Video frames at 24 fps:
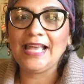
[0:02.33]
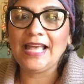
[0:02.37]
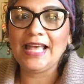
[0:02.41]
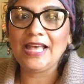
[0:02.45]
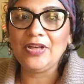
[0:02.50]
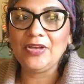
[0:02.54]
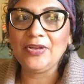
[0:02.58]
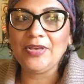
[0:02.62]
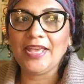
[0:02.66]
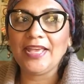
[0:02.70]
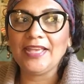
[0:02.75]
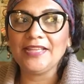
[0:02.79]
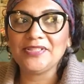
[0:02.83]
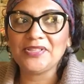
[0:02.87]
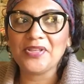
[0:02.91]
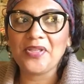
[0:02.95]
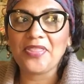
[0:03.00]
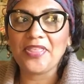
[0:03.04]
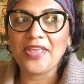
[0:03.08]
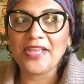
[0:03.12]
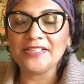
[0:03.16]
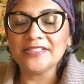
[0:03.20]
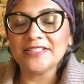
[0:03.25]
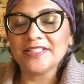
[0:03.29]
Okay, so
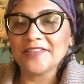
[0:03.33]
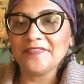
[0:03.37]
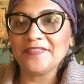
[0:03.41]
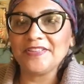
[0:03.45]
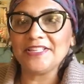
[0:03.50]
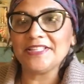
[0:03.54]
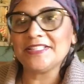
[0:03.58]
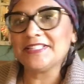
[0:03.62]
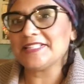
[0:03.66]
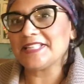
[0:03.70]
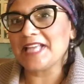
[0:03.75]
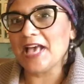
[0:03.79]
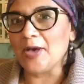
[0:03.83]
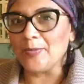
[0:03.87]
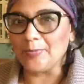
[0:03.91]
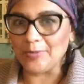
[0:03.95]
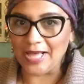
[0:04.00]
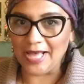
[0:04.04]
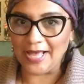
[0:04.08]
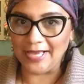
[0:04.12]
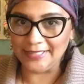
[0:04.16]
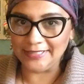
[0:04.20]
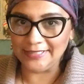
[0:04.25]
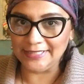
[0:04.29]
Thanksgiving is now
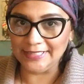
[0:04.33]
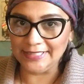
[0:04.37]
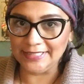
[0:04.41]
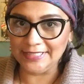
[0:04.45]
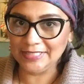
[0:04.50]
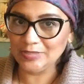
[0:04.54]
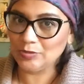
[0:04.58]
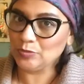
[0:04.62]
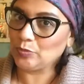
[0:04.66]
behind us.